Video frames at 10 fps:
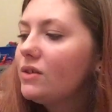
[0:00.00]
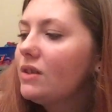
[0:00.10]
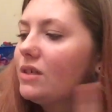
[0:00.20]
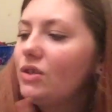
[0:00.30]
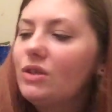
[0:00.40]
So
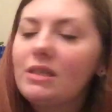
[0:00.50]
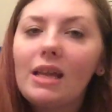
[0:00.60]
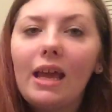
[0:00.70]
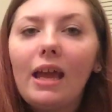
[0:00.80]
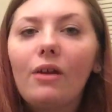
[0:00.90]
this is just
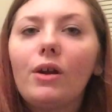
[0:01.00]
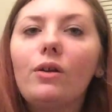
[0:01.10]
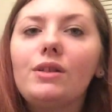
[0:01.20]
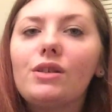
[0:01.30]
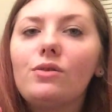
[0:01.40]
a
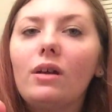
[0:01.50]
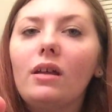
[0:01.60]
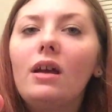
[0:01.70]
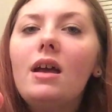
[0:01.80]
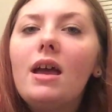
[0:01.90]
Ariel and
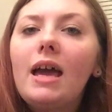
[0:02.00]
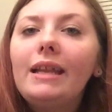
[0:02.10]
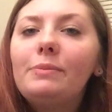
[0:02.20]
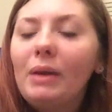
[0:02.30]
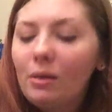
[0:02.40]
Cinderella, and
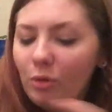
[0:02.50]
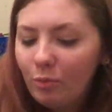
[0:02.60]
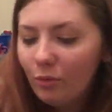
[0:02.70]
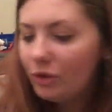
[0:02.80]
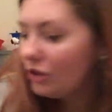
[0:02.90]
it's pink and
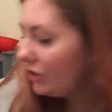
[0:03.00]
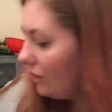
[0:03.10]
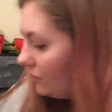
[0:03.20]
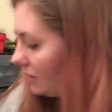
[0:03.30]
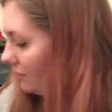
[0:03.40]
purple, which is
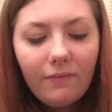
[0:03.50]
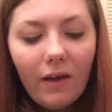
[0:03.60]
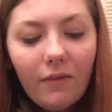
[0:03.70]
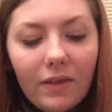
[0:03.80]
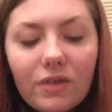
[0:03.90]
cute. I
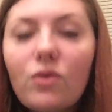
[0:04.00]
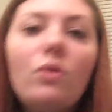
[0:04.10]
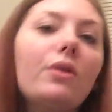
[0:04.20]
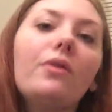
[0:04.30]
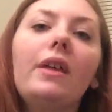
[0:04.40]
found these
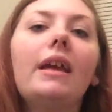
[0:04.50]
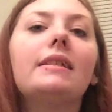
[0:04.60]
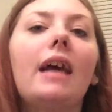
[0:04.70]
cool little things